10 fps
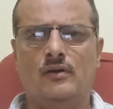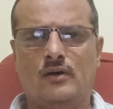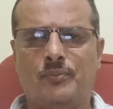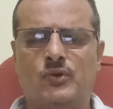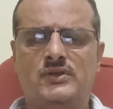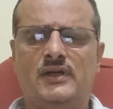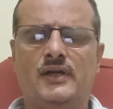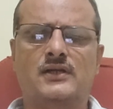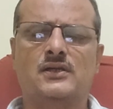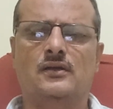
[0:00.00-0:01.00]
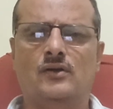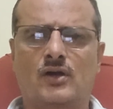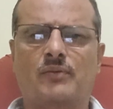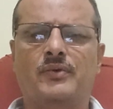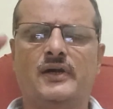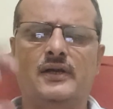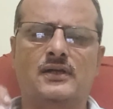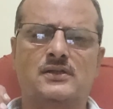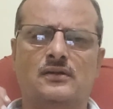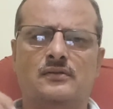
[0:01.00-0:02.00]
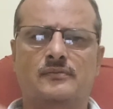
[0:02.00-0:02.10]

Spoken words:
opposite direction or upper direction.